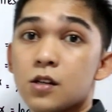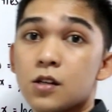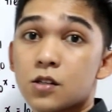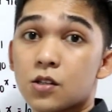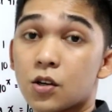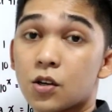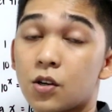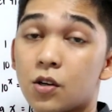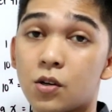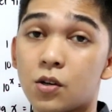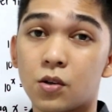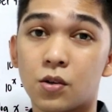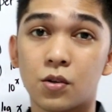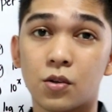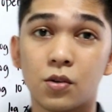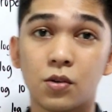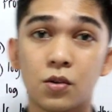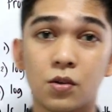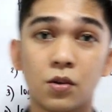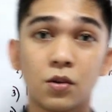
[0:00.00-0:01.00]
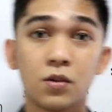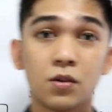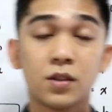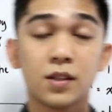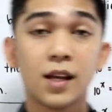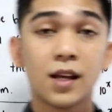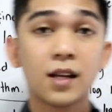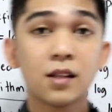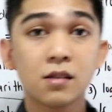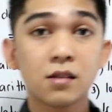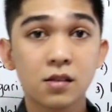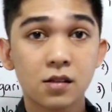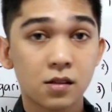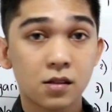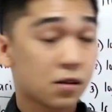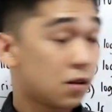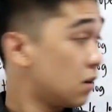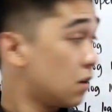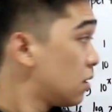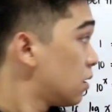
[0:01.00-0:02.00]
So
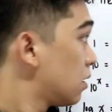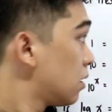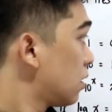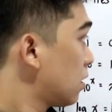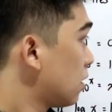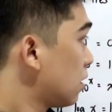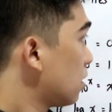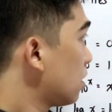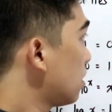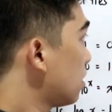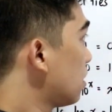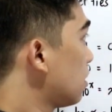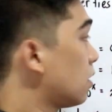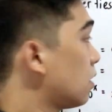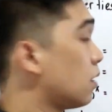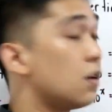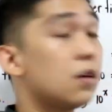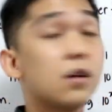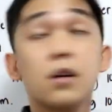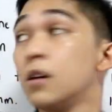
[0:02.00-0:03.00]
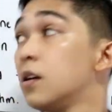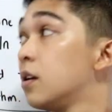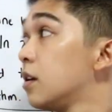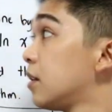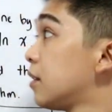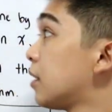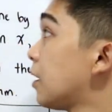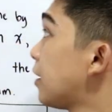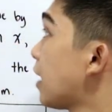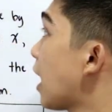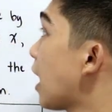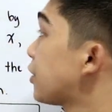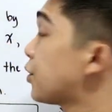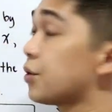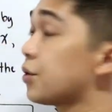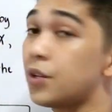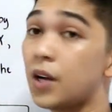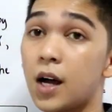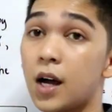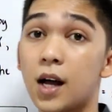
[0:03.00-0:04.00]
that's the
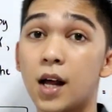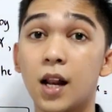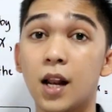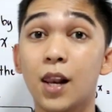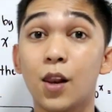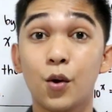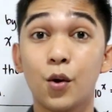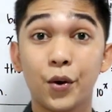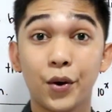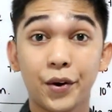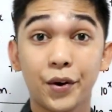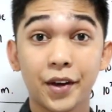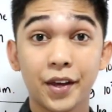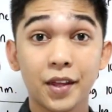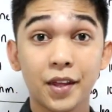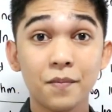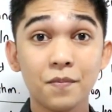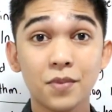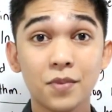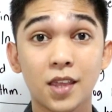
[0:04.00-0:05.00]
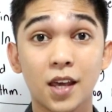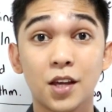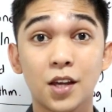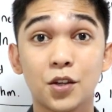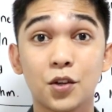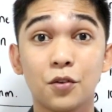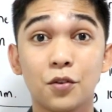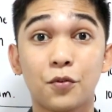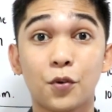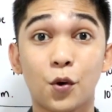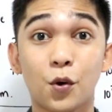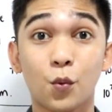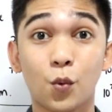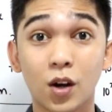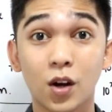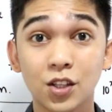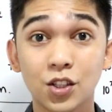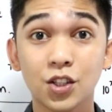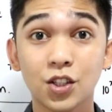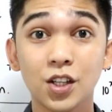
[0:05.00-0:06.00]
natural logarithm. Thank you for
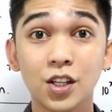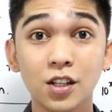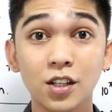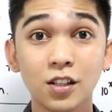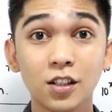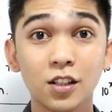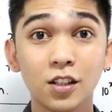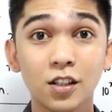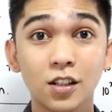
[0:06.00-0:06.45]
watching.